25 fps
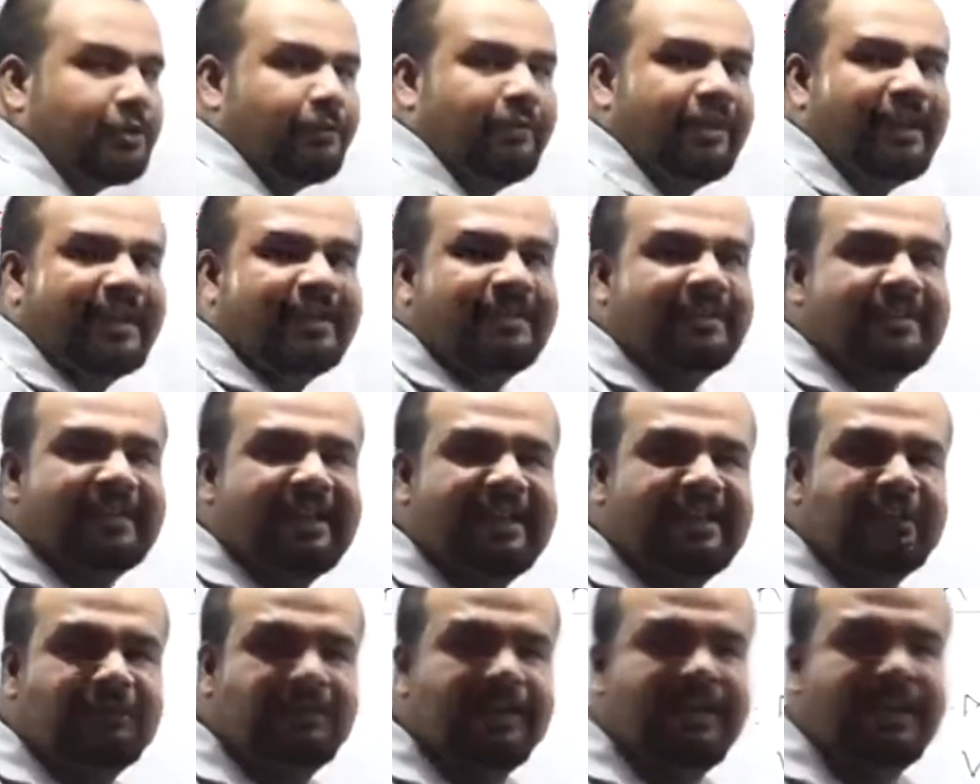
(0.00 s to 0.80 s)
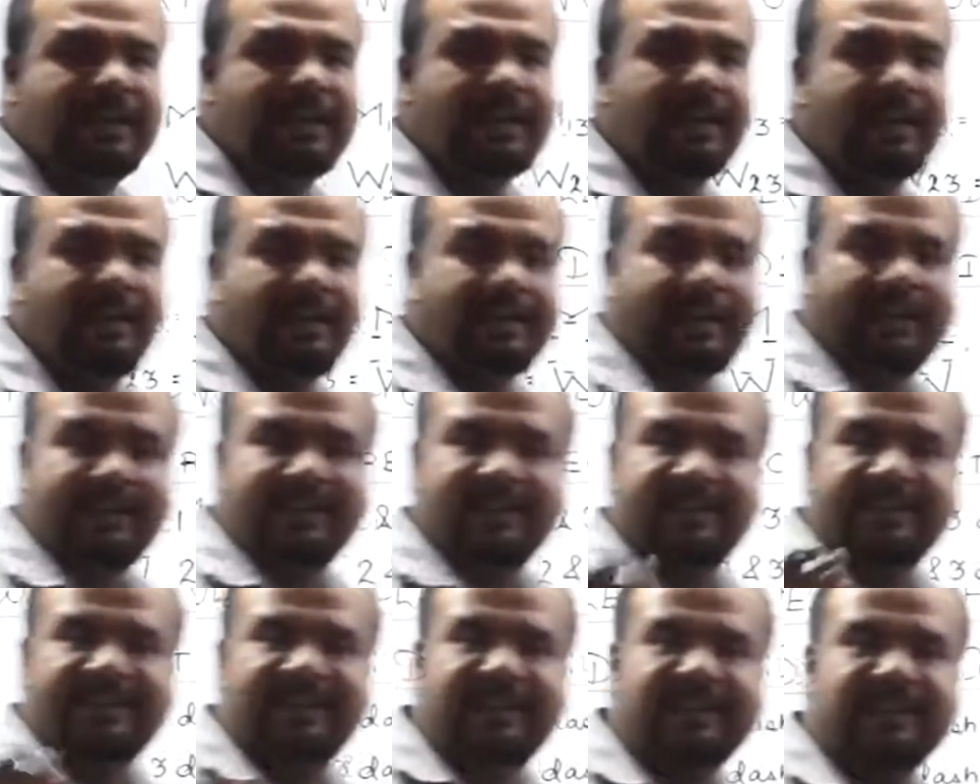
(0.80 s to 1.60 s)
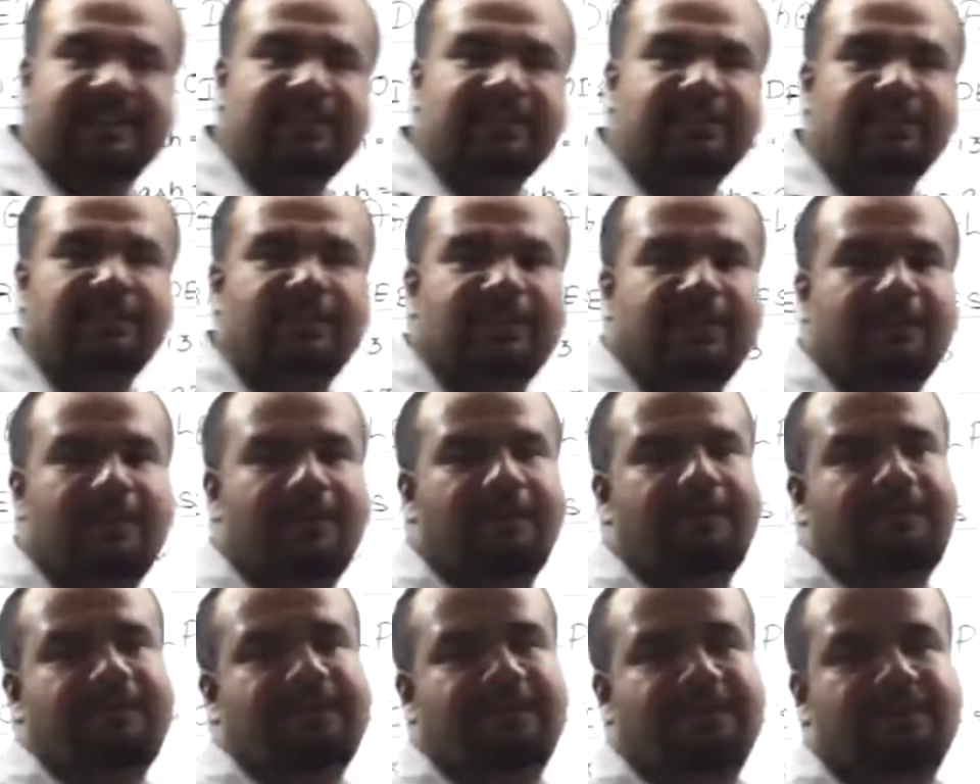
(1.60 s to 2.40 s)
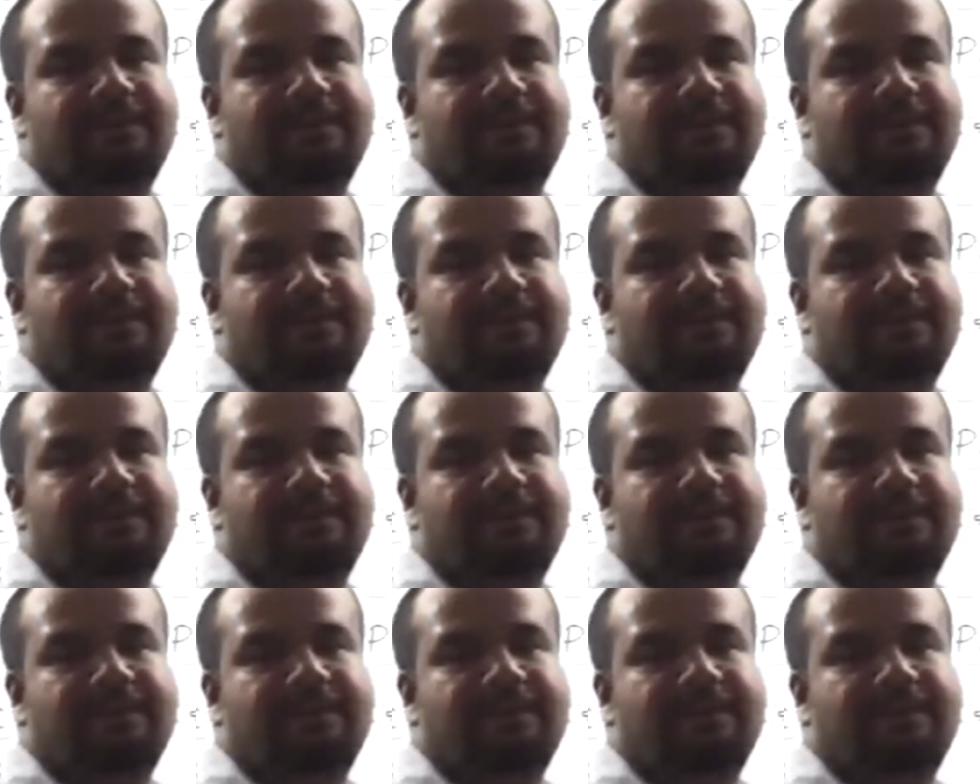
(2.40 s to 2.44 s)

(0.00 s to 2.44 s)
So we can say to it that the center word of